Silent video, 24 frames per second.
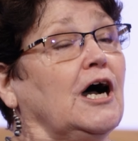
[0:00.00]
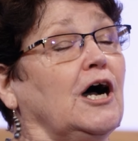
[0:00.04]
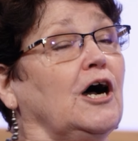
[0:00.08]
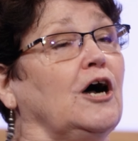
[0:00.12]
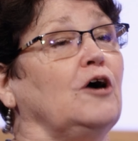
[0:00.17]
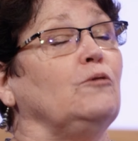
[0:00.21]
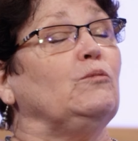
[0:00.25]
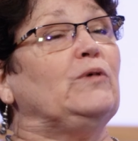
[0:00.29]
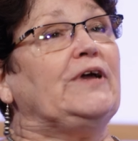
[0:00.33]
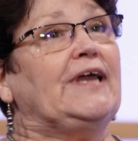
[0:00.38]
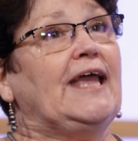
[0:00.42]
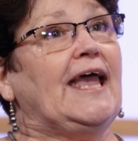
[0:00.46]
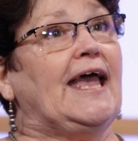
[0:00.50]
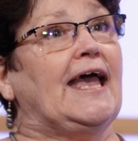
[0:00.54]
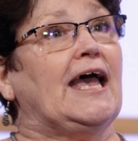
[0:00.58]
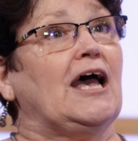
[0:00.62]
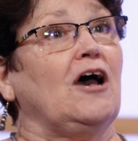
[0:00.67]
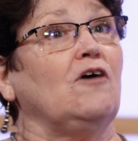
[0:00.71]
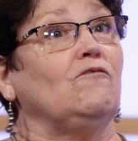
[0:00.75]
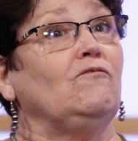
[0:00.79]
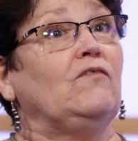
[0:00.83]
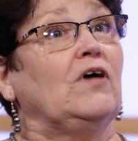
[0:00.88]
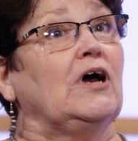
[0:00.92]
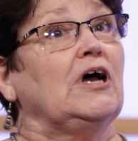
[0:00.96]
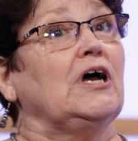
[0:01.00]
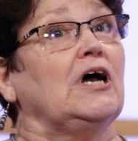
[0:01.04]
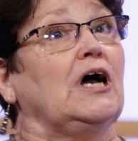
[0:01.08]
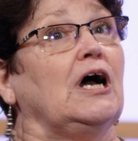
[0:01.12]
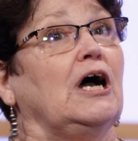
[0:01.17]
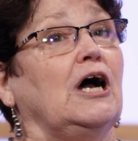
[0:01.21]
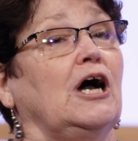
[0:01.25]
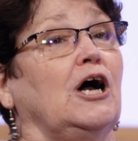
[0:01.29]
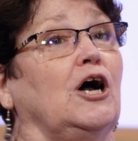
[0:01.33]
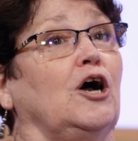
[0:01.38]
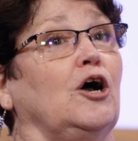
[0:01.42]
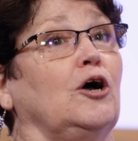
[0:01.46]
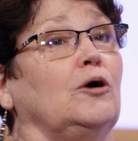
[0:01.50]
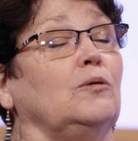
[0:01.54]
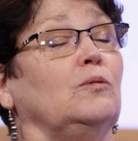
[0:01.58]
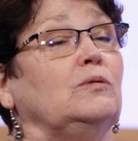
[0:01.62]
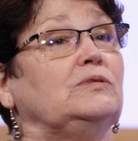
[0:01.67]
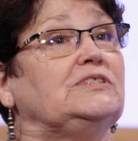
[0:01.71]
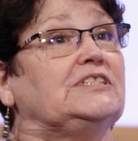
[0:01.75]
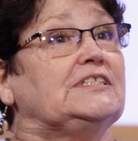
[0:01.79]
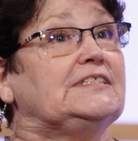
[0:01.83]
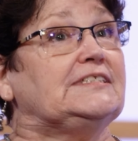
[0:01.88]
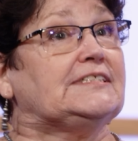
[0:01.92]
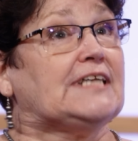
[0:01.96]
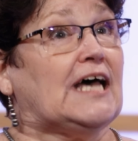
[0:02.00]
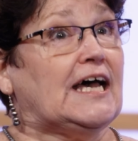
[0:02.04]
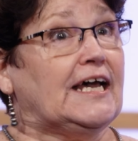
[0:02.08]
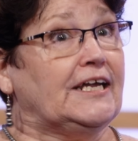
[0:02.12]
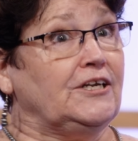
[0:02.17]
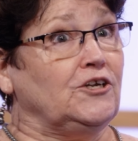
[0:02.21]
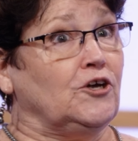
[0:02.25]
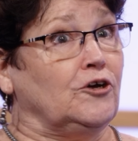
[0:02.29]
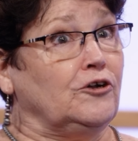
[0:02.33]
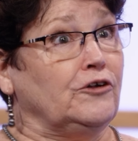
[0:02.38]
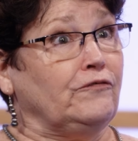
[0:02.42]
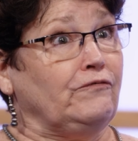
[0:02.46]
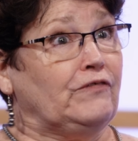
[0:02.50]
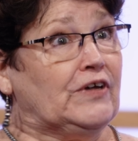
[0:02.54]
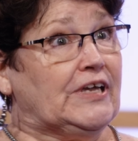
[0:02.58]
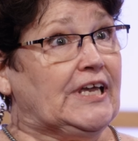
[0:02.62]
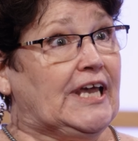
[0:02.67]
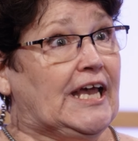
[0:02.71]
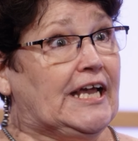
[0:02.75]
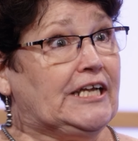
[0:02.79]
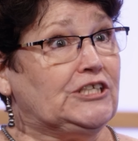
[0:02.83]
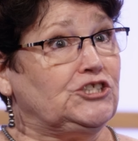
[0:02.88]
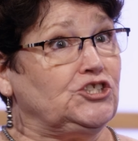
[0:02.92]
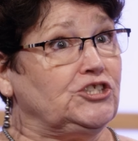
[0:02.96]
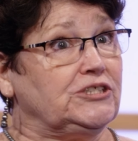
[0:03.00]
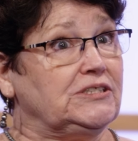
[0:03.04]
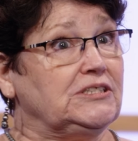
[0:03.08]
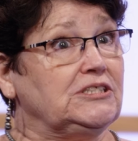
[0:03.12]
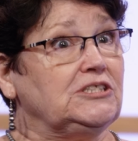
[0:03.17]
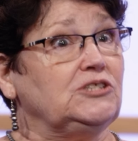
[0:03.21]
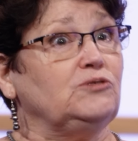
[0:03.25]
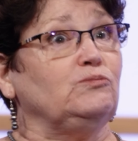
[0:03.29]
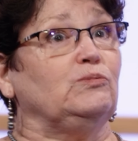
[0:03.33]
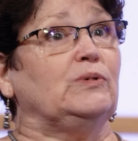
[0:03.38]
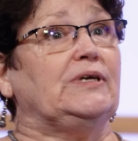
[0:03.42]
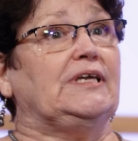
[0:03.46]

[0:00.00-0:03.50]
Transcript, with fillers: Uh, we have uh, design notifications.